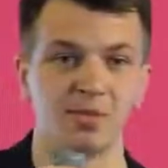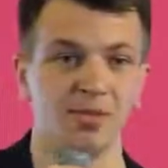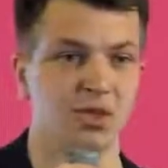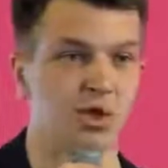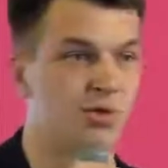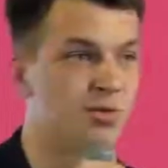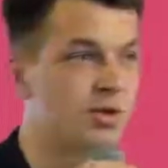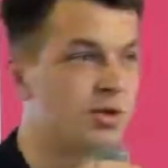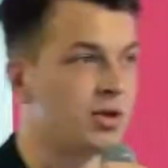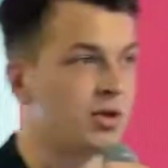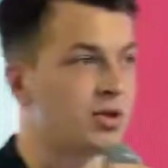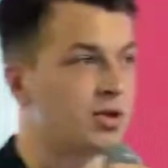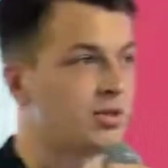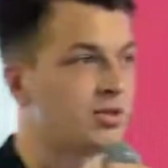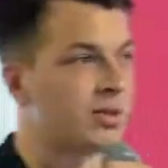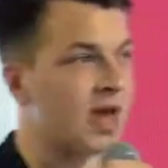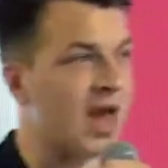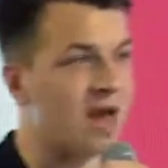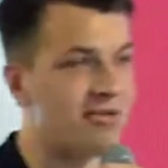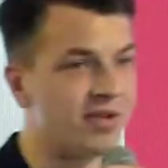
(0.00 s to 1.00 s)
So
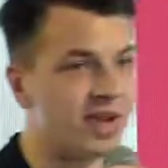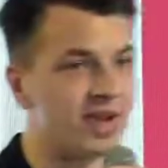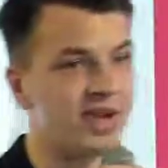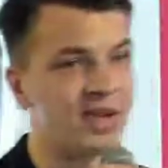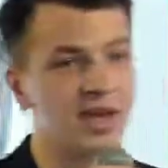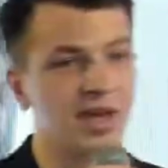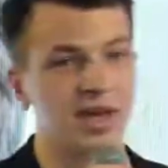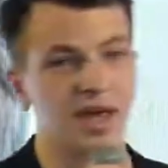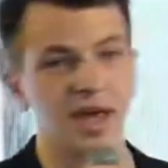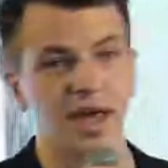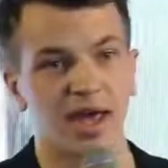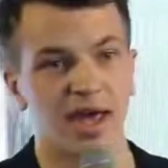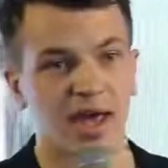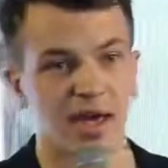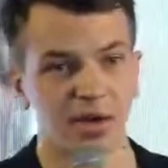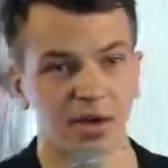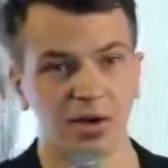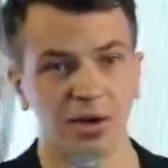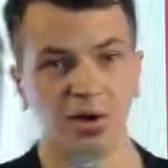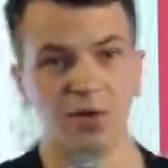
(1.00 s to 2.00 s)
you have an idea,
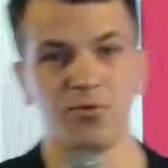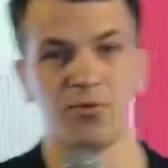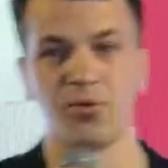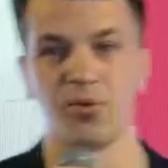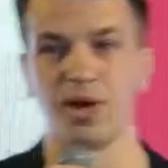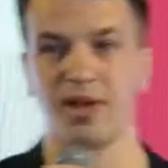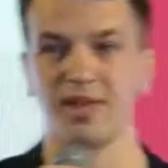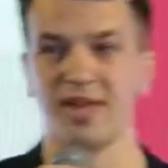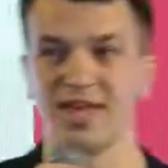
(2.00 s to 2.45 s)
and you go for it,